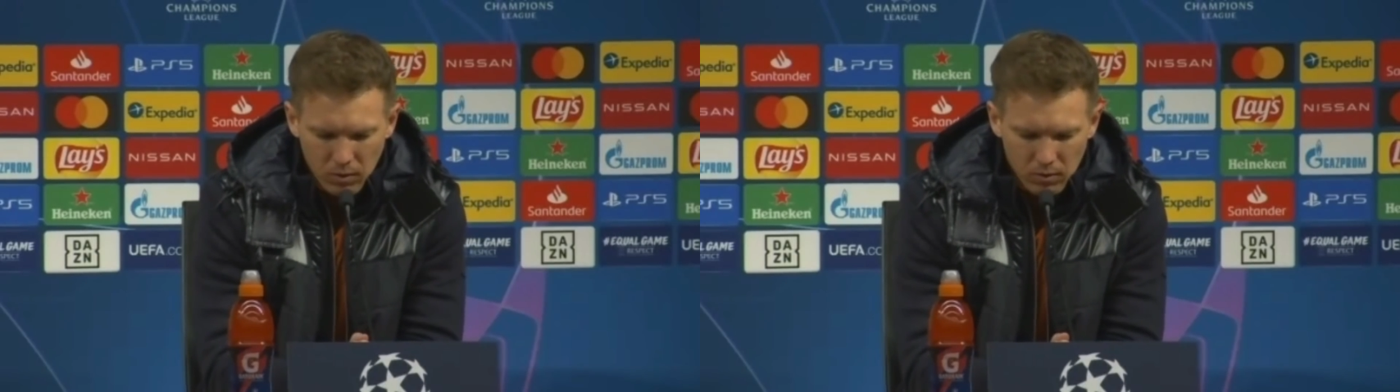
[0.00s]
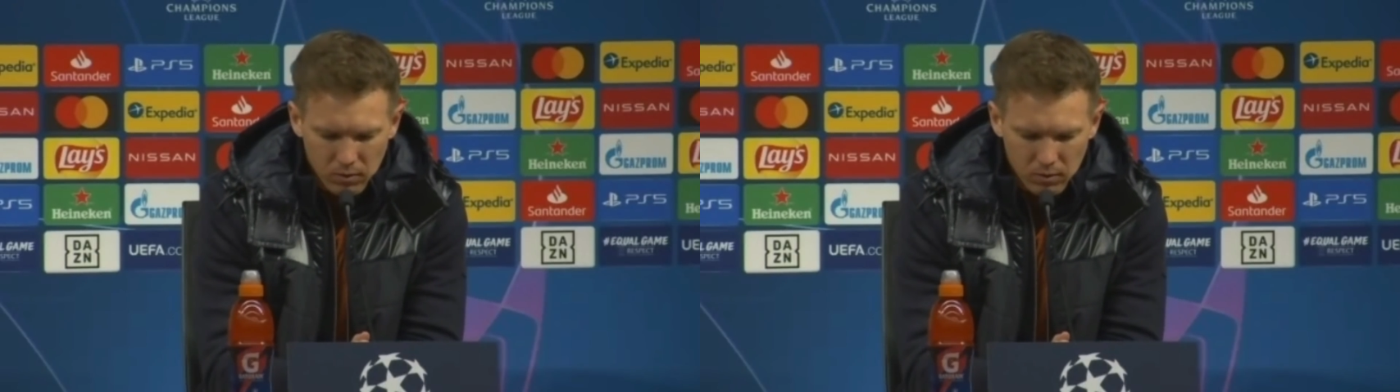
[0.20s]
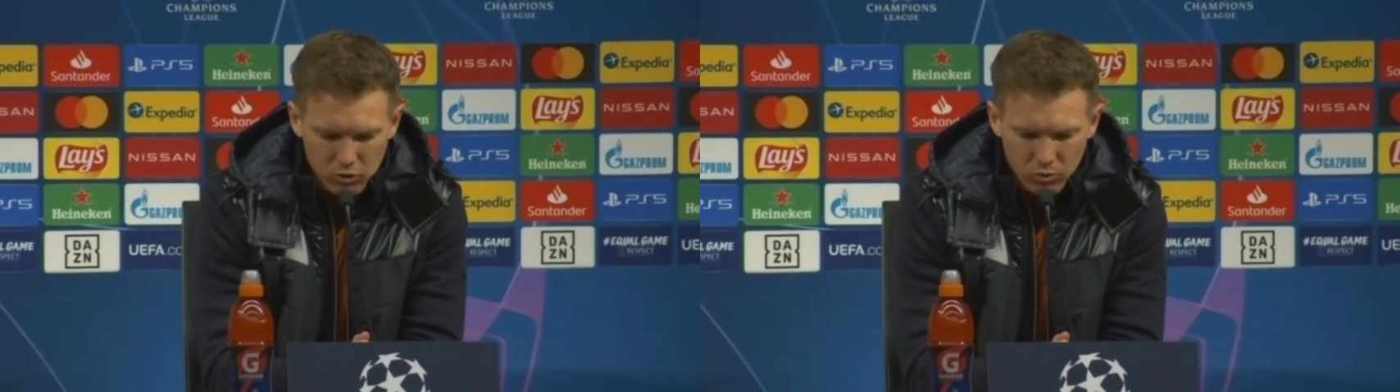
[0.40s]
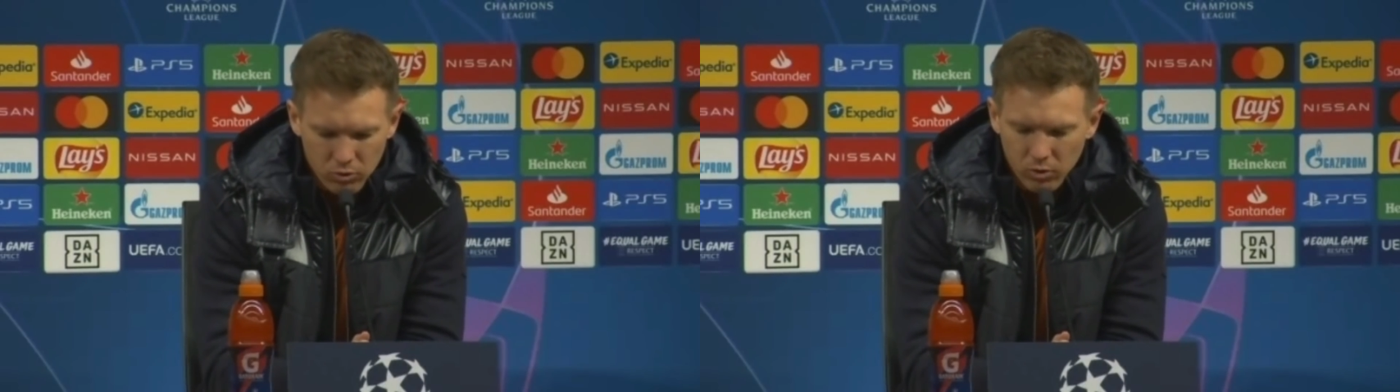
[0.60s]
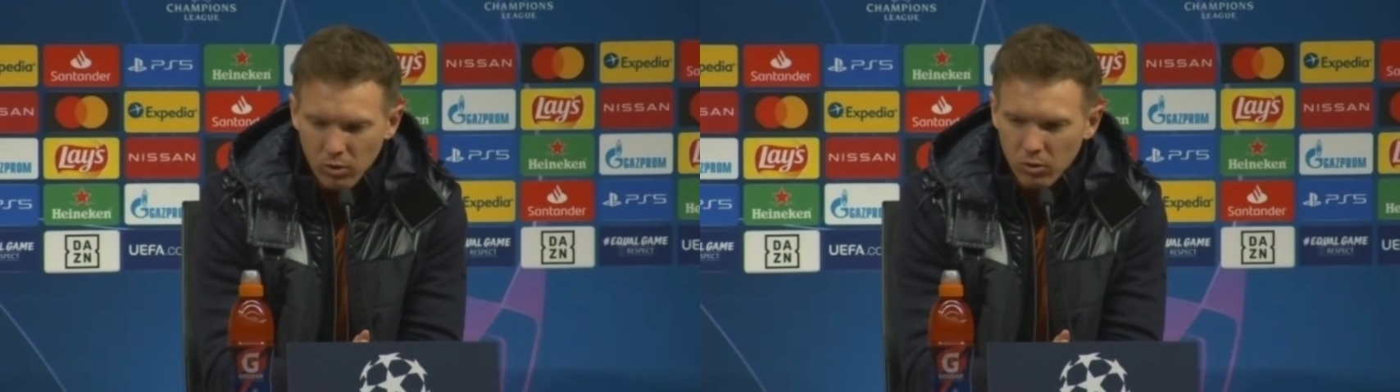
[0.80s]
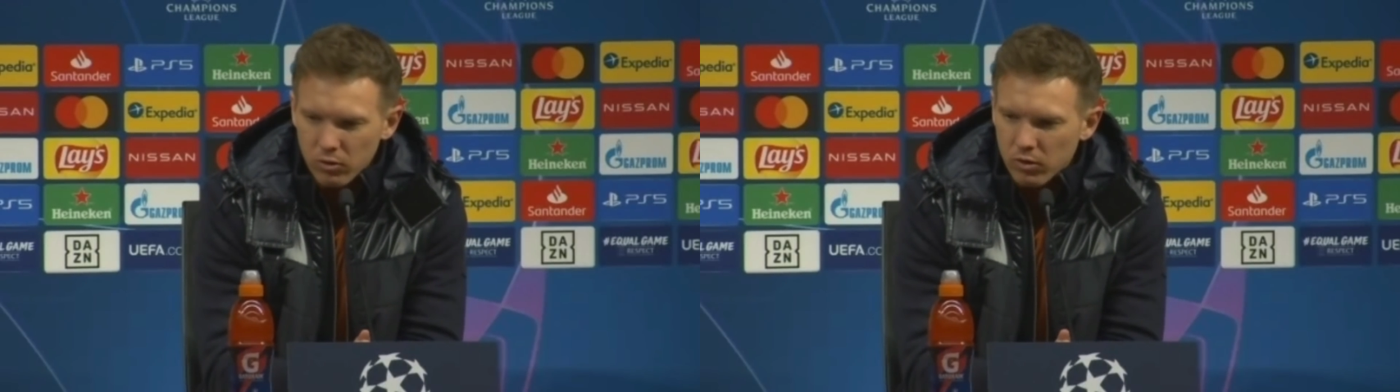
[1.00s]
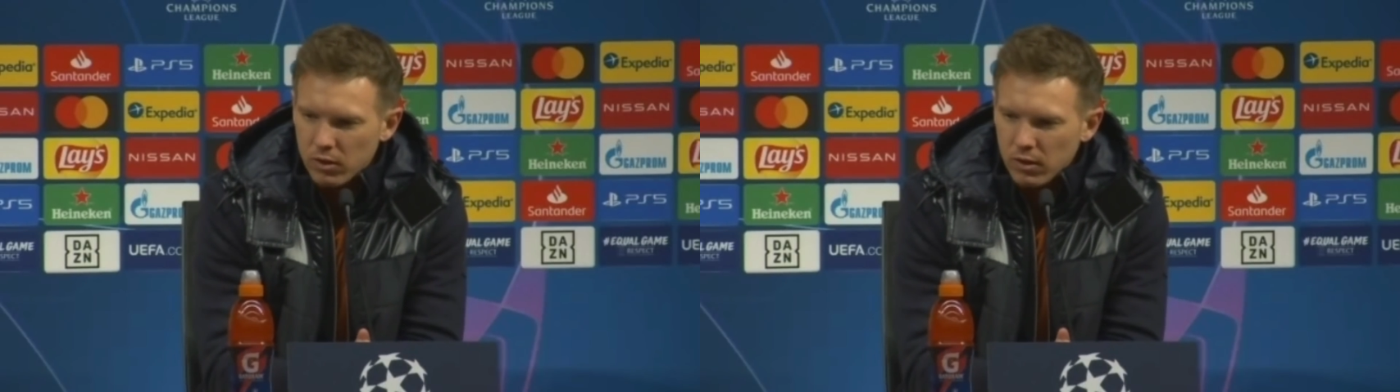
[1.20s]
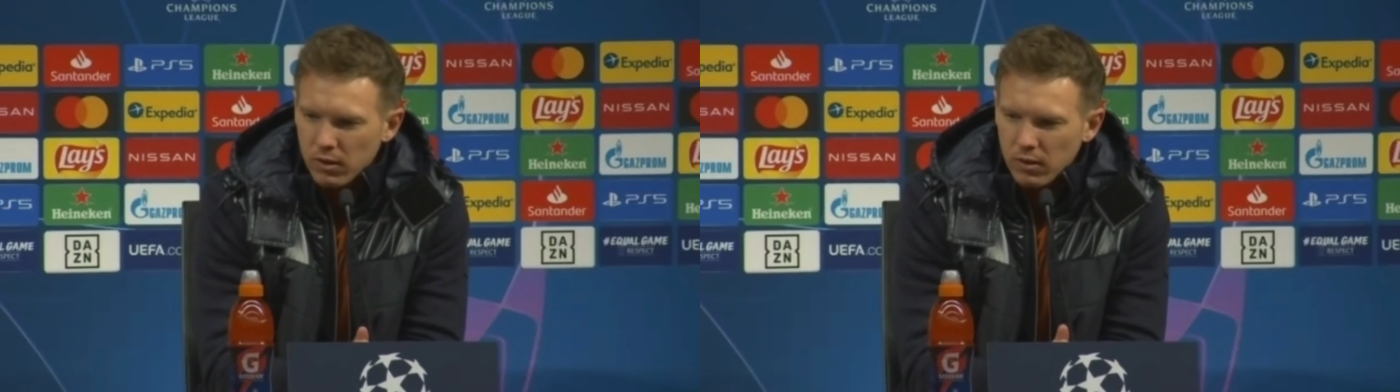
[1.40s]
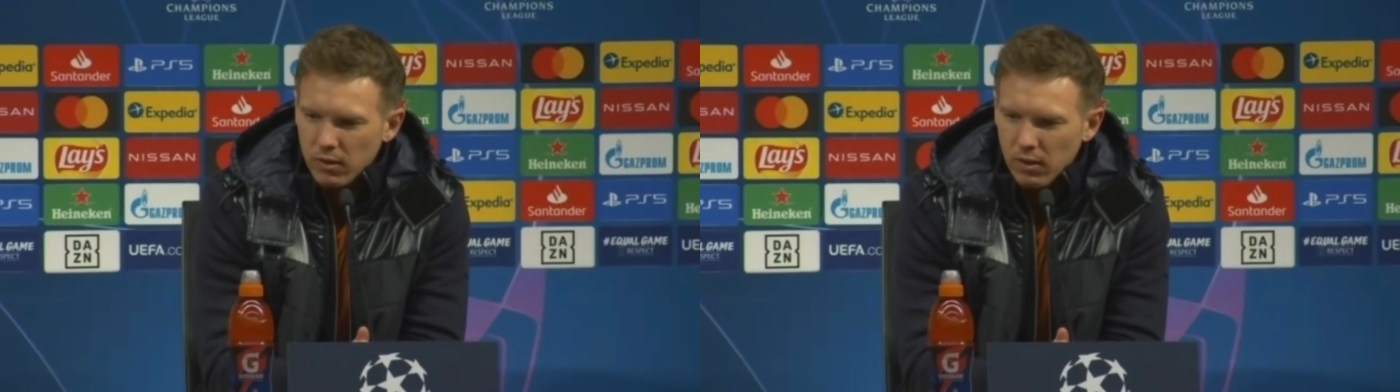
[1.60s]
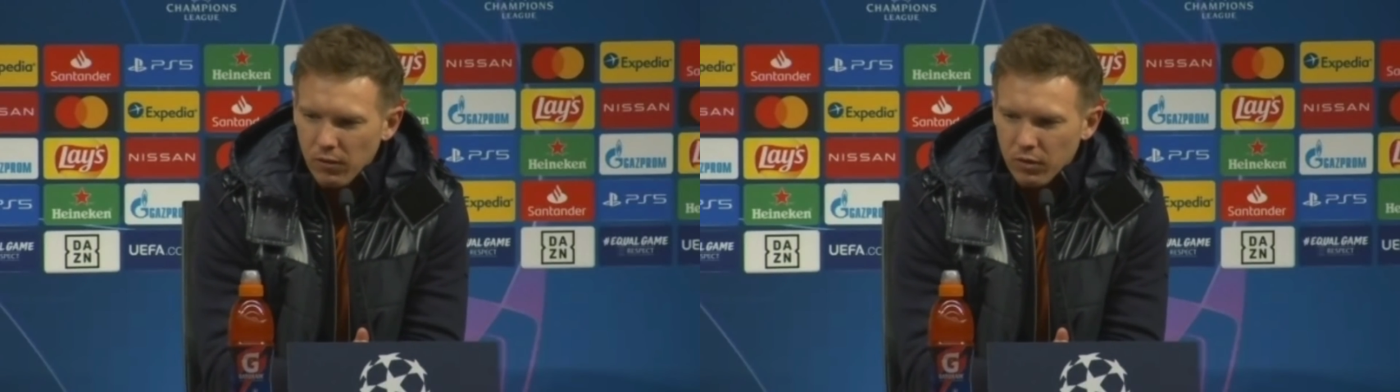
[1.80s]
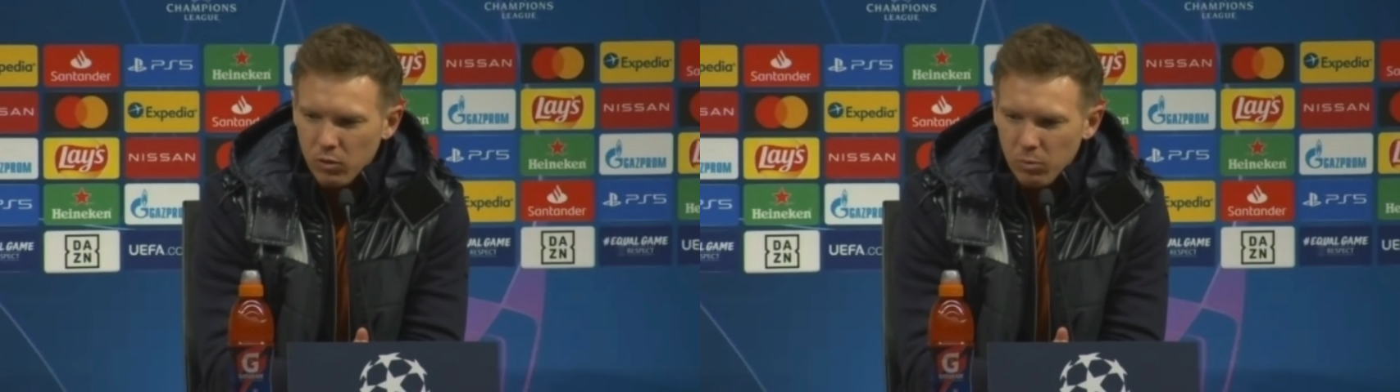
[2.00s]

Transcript: uh, shoot the goals after two